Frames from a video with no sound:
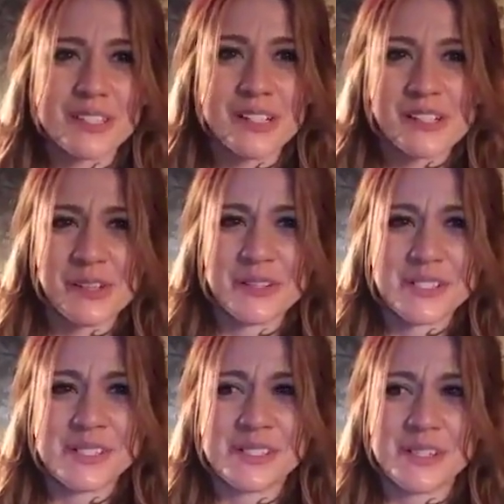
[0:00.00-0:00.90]
on our show are
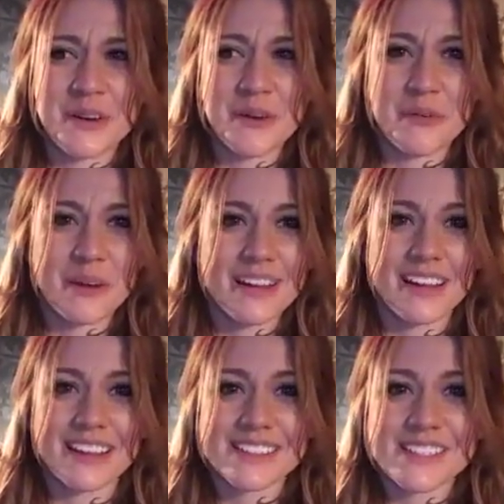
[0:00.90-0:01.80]
so
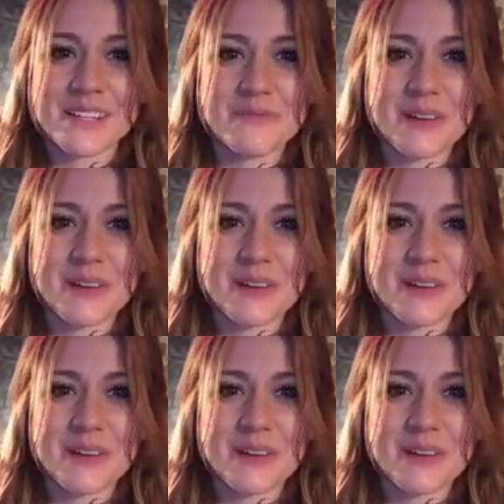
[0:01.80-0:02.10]
wicked and so